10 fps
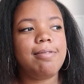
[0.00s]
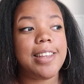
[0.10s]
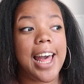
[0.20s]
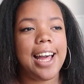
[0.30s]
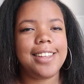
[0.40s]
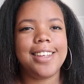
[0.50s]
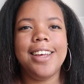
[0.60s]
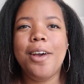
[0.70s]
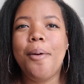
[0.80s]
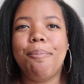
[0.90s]
that,
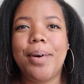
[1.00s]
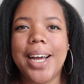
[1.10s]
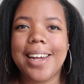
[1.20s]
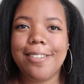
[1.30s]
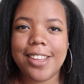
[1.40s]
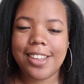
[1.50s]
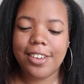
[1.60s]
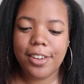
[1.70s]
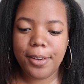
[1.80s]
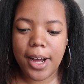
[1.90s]
but it was
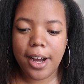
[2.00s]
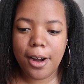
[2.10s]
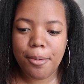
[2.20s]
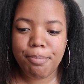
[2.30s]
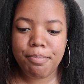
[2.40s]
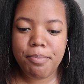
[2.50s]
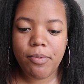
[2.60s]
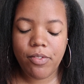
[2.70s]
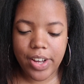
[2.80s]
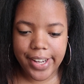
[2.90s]
still
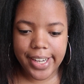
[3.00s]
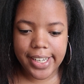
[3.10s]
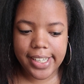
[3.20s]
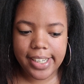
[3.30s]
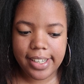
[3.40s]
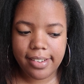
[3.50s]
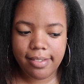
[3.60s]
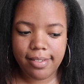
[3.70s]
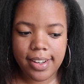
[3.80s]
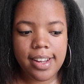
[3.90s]
fun
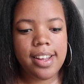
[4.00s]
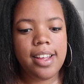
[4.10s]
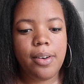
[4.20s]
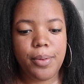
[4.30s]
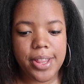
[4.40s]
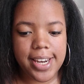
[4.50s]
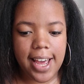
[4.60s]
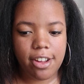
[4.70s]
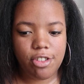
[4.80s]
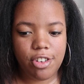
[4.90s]
with an
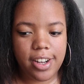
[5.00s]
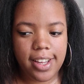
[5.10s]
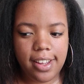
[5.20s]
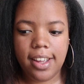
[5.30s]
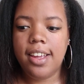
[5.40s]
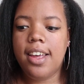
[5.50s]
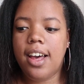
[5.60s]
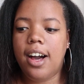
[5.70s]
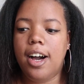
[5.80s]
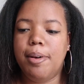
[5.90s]
asterisk.
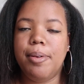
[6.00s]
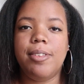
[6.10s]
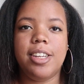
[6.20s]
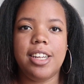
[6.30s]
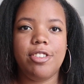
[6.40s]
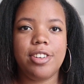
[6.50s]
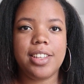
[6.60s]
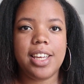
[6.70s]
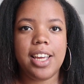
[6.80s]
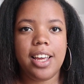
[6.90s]
It was an
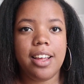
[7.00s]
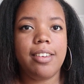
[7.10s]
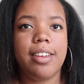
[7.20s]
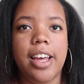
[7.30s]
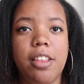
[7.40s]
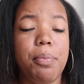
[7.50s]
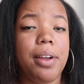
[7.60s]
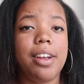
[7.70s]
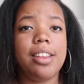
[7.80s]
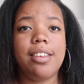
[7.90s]
interesting
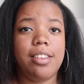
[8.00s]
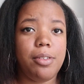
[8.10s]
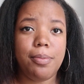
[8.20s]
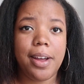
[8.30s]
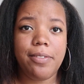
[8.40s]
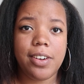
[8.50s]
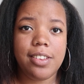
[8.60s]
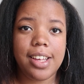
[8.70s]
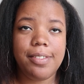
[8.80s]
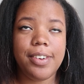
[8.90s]
experience because it was my
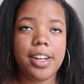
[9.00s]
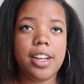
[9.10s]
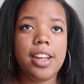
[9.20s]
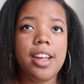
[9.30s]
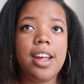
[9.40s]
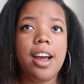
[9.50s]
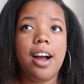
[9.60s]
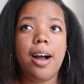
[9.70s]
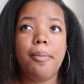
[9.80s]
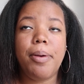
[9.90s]
first Severin.
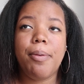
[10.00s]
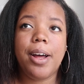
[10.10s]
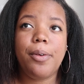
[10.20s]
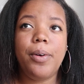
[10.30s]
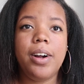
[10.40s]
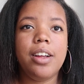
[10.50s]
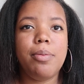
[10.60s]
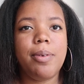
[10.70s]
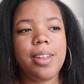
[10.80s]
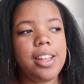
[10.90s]
People got awards,
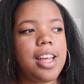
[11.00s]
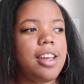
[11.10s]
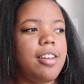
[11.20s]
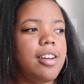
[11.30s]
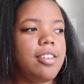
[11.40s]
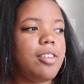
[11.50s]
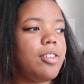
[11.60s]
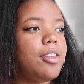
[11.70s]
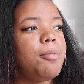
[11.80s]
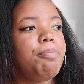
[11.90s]
people did thank you notes.
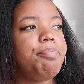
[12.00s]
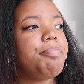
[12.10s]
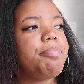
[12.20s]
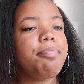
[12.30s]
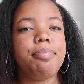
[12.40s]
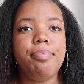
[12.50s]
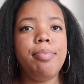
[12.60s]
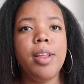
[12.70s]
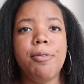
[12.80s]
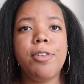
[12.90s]

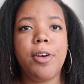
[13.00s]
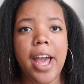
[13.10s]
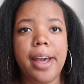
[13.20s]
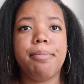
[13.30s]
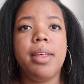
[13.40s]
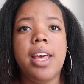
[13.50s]
It was okay.